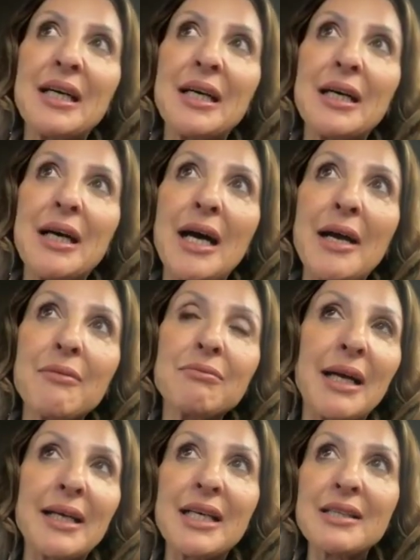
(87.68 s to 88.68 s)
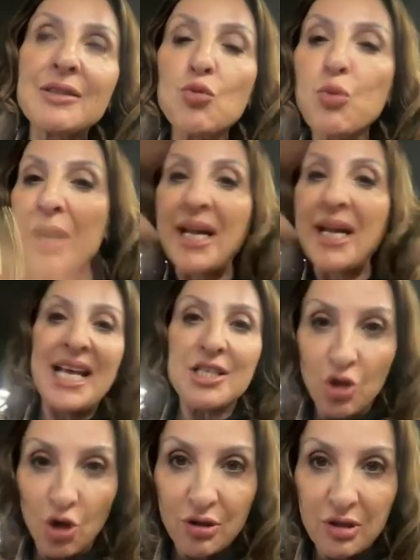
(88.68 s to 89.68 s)
I guess,
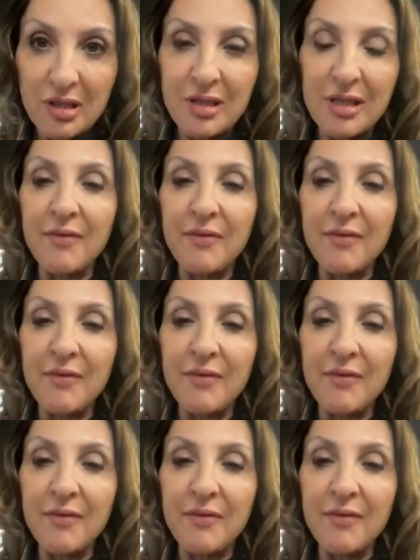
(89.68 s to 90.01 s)
renaissance,